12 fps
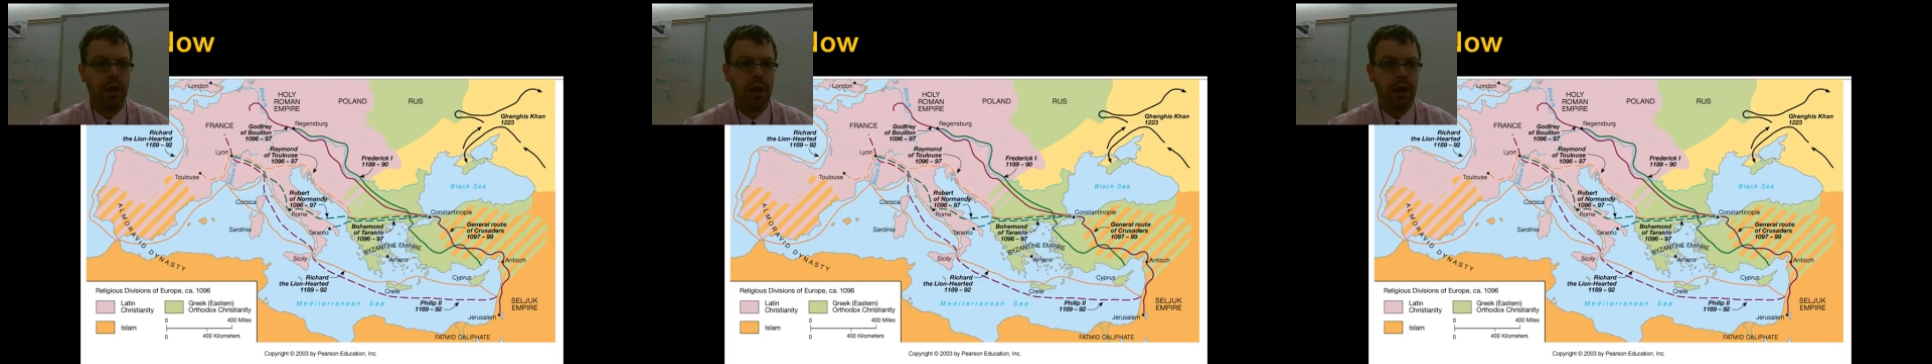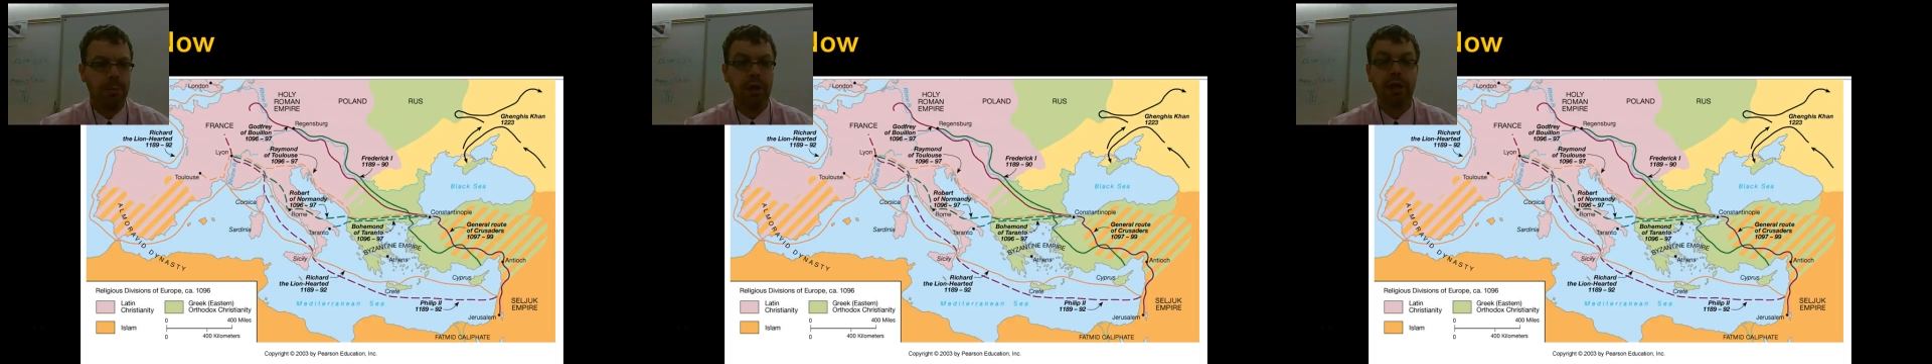
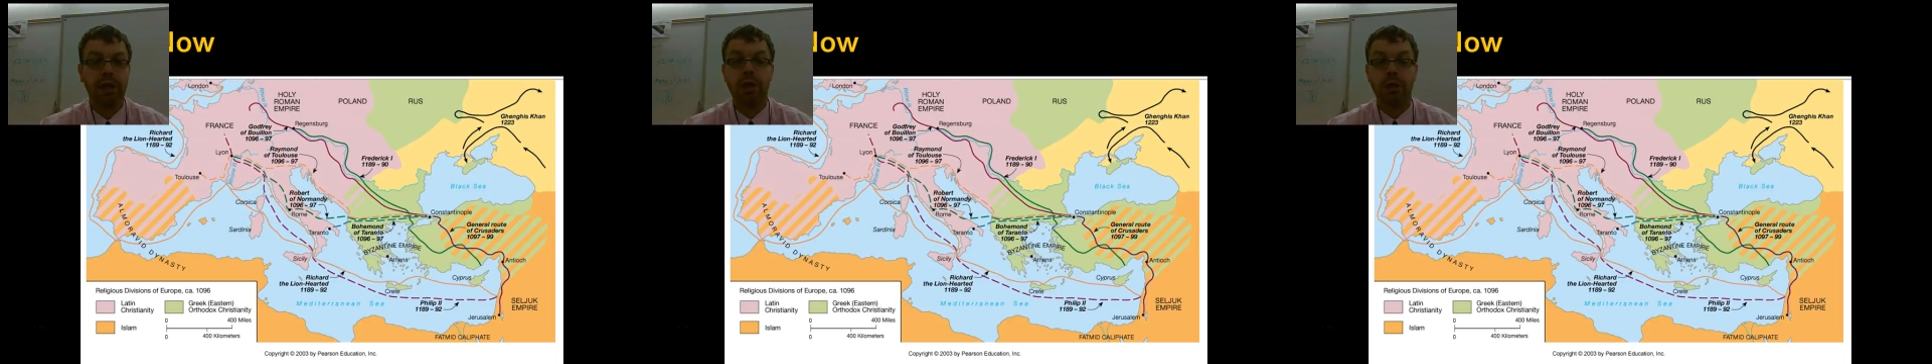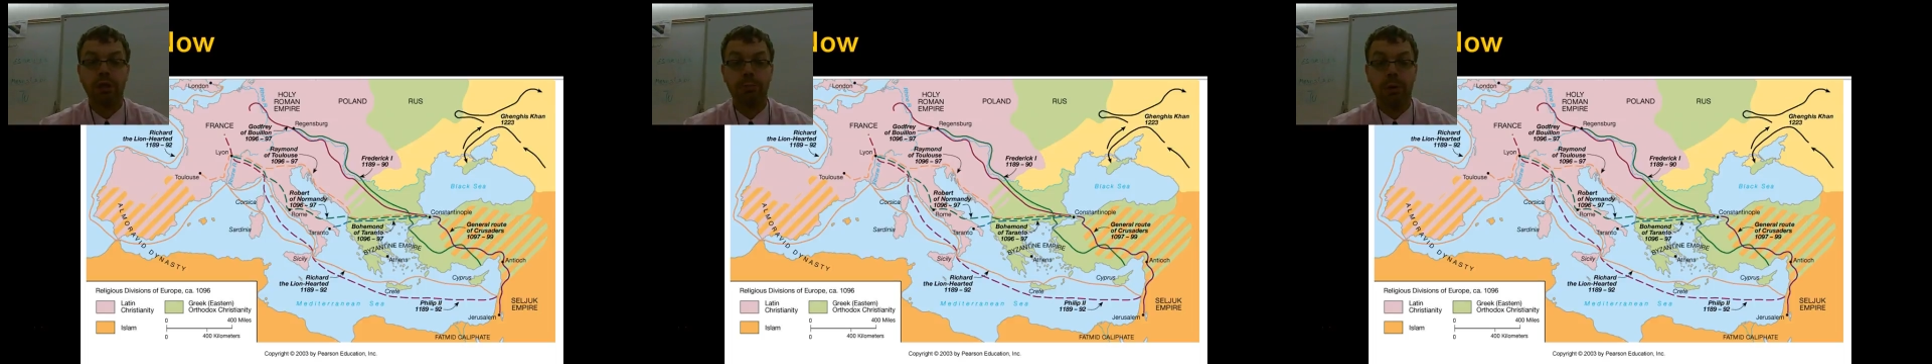I think you guys
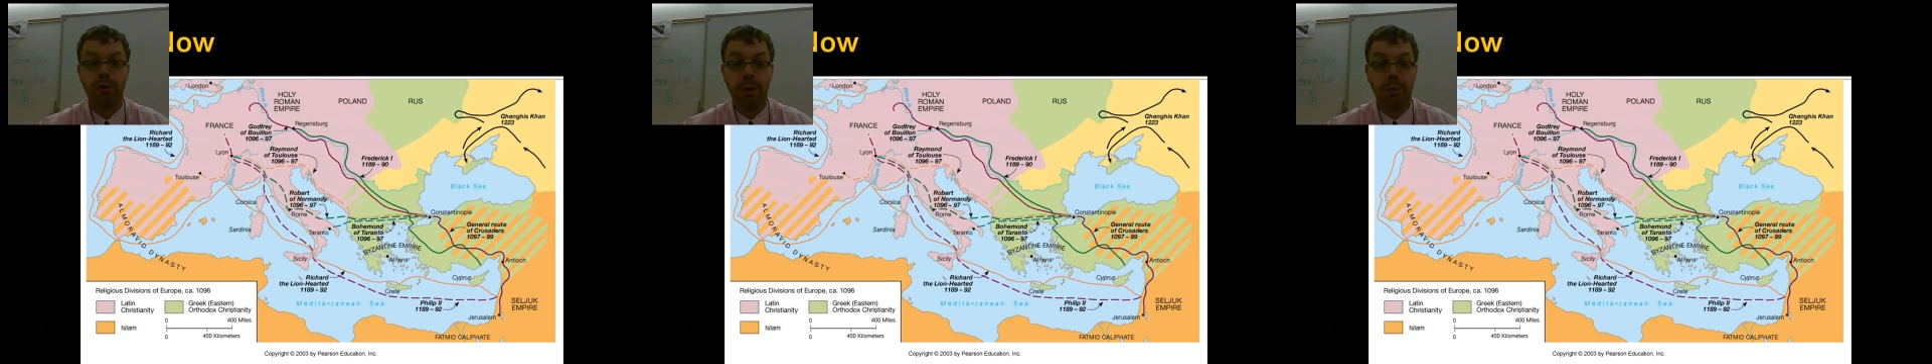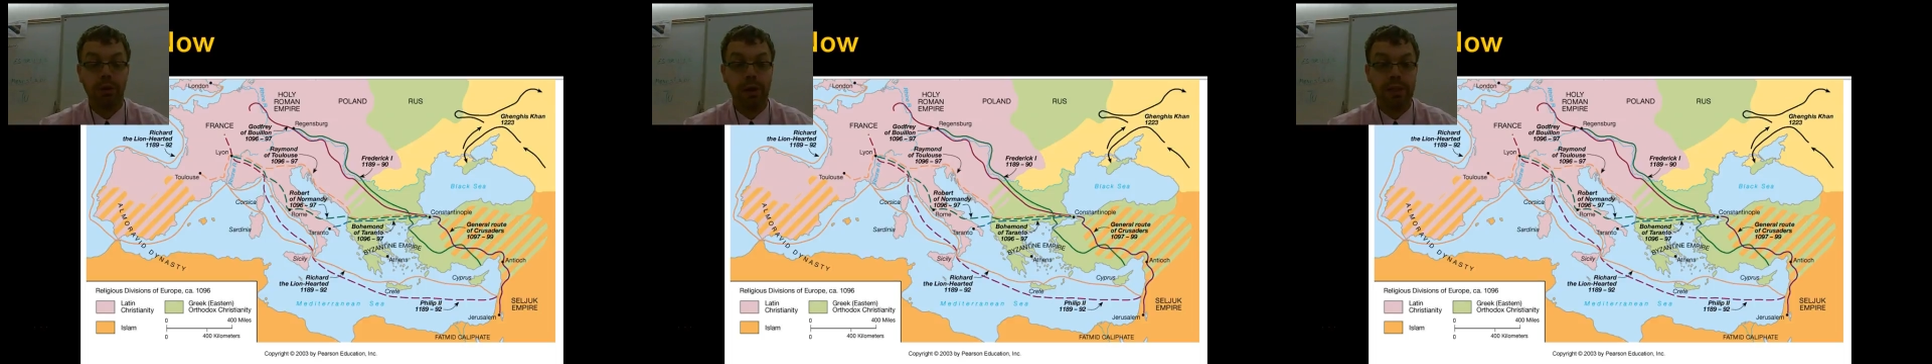talked about
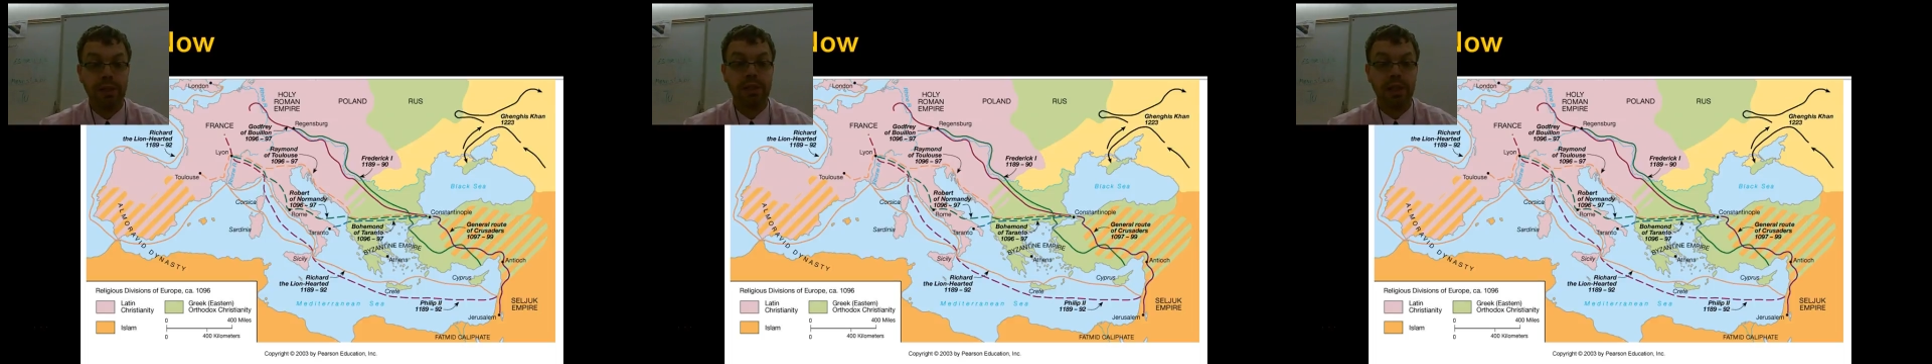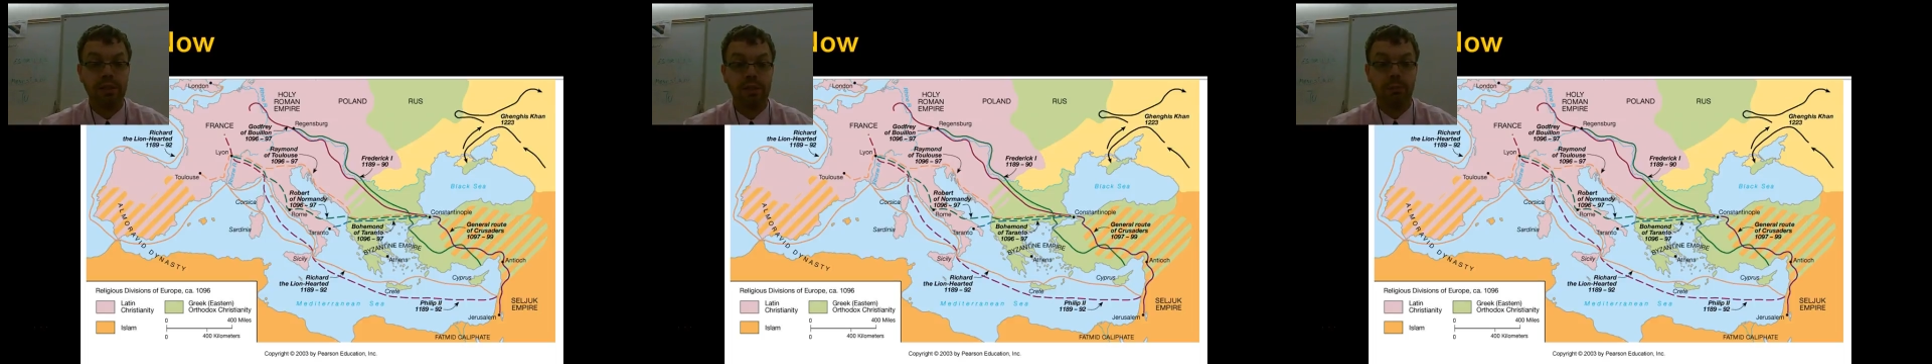that with the Great
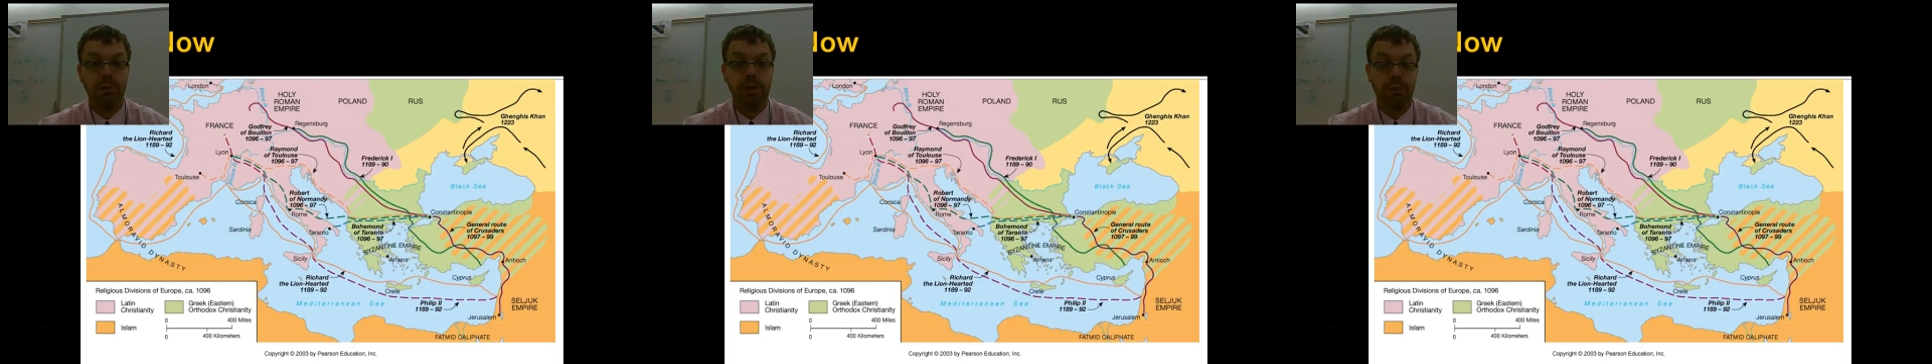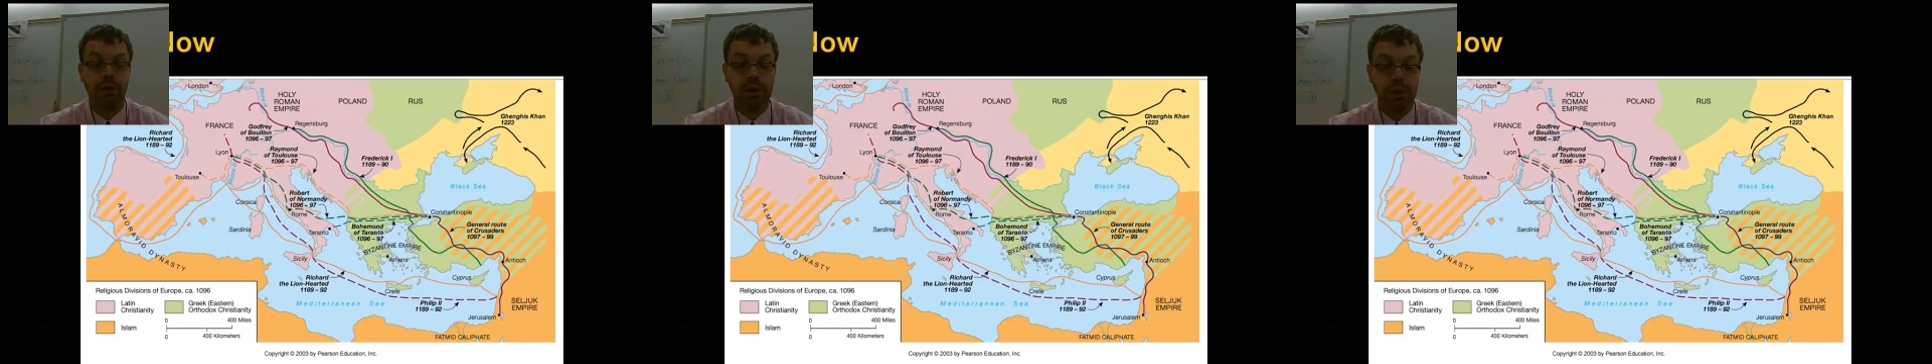Schism
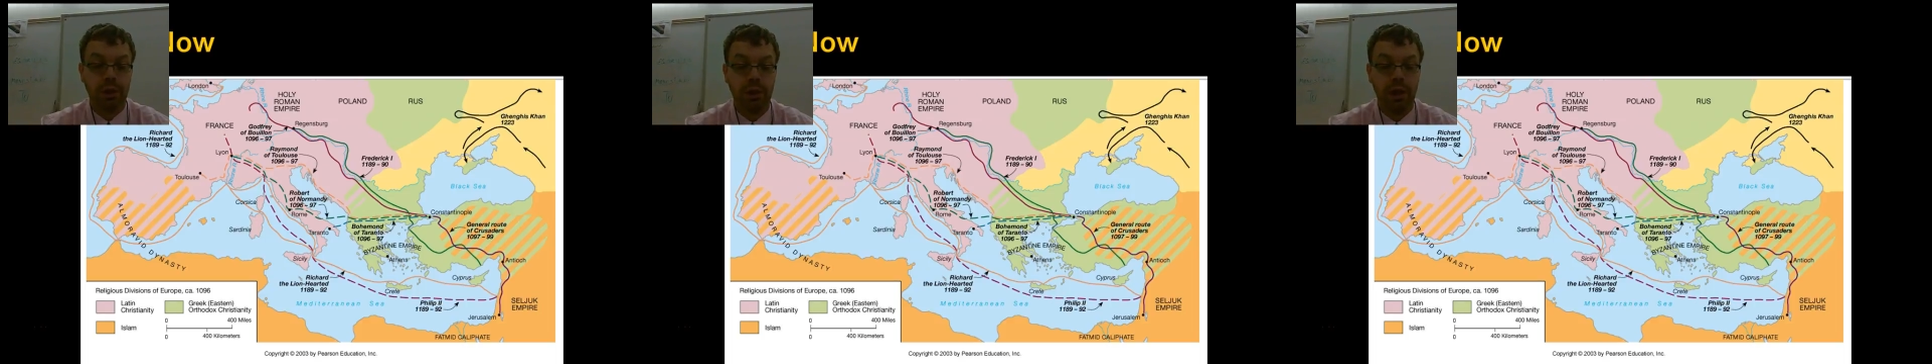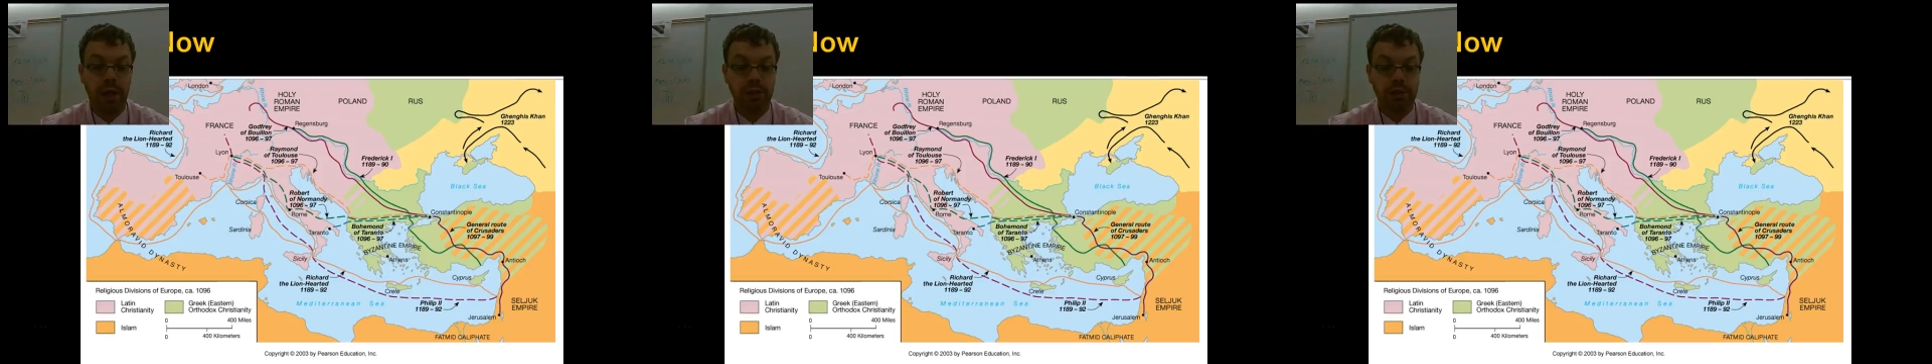in your religion
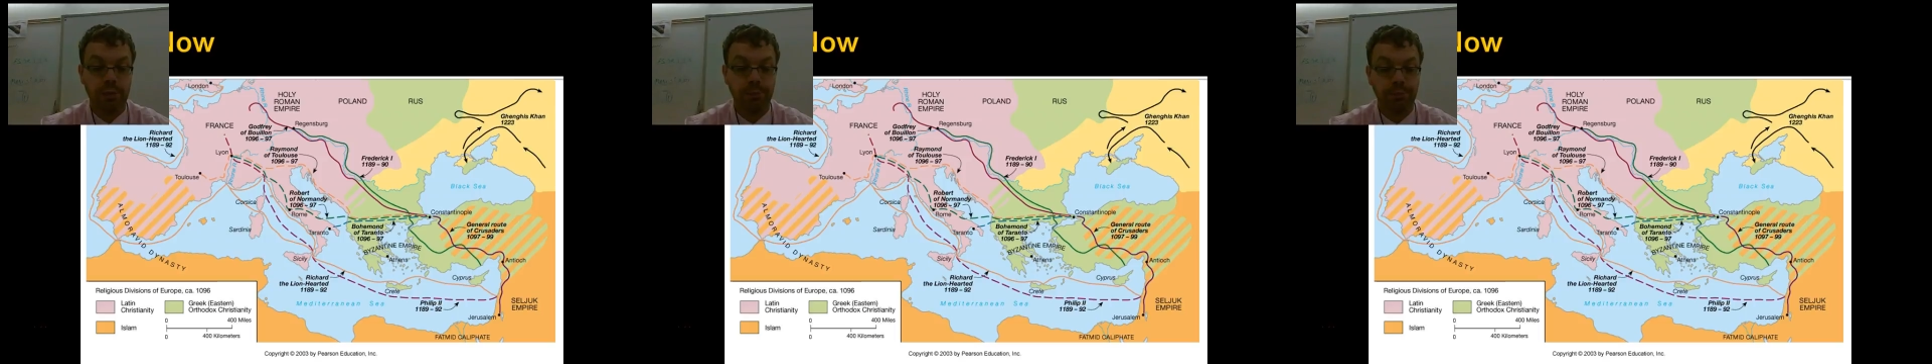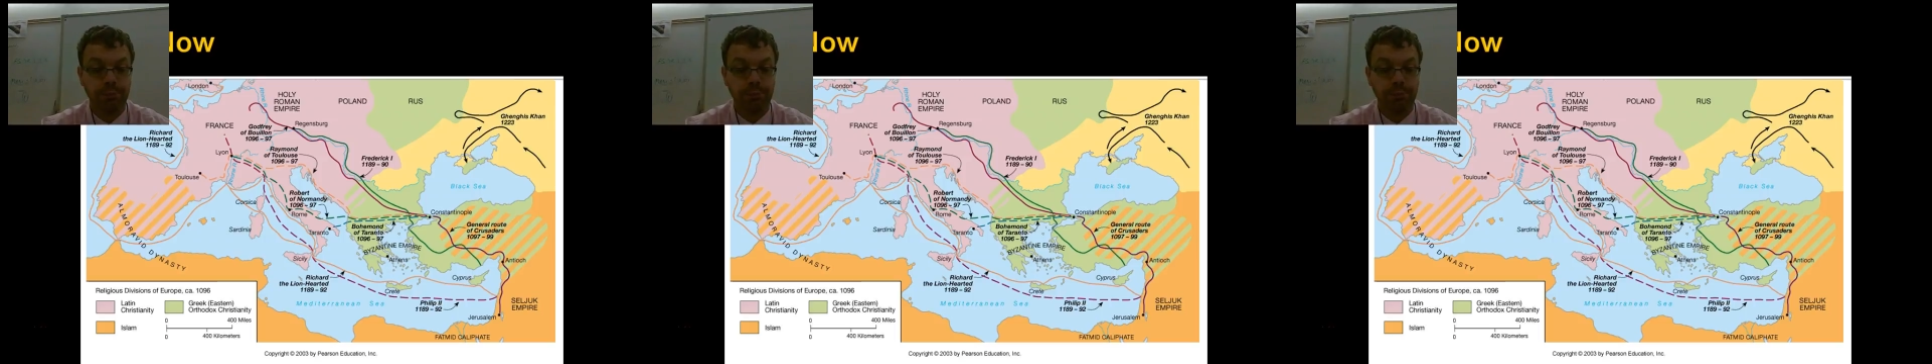class.